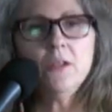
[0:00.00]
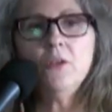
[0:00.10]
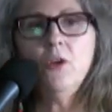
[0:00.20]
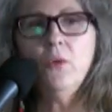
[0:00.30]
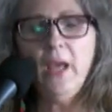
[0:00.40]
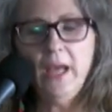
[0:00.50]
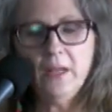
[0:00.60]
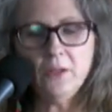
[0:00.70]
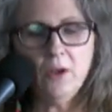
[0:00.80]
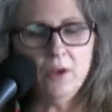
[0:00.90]
No
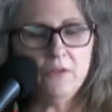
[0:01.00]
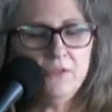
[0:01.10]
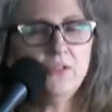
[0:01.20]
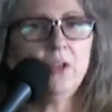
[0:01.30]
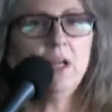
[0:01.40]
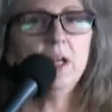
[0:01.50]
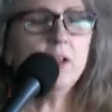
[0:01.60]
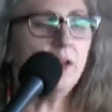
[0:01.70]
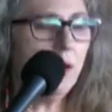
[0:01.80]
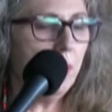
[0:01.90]
handcuff,
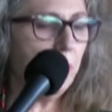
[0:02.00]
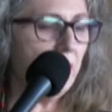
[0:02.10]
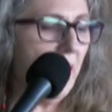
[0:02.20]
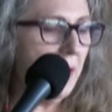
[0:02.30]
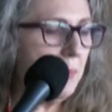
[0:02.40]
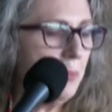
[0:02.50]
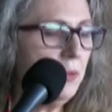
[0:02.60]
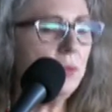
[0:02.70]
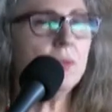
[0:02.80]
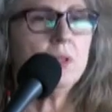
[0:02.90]
no black
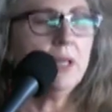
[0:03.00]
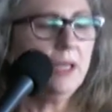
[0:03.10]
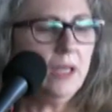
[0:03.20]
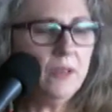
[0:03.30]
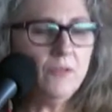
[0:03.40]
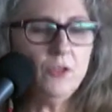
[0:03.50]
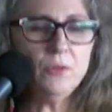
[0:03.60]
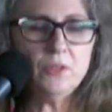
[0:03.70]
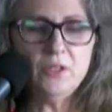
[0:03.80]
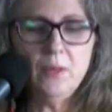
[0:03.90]
boot, if
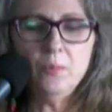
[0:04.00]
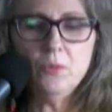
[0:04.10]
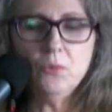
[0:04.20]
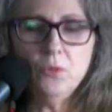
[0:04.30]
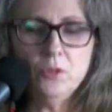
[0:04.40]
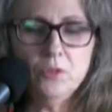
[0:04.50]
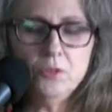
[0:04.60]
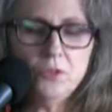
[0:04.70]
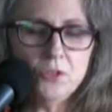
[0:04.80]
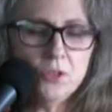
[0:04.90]
you assemble
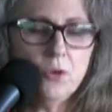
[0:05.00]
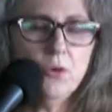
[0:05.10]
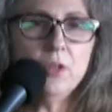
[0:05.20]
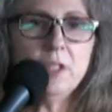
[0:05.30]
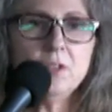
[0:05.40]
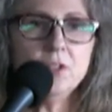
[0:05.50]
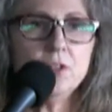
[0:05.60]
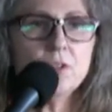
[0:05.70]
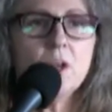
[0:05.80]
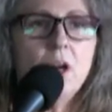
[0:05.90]
words according to
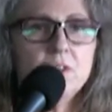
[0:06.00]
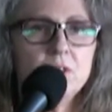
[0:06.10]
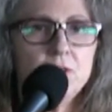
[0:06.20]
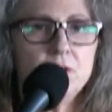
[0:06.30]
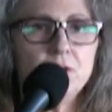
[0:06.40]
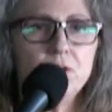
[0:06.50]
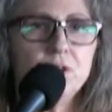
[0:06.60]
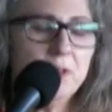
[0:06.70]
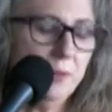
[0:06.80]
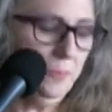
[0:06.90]
your
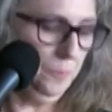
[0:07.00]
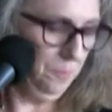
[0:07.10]
constitution.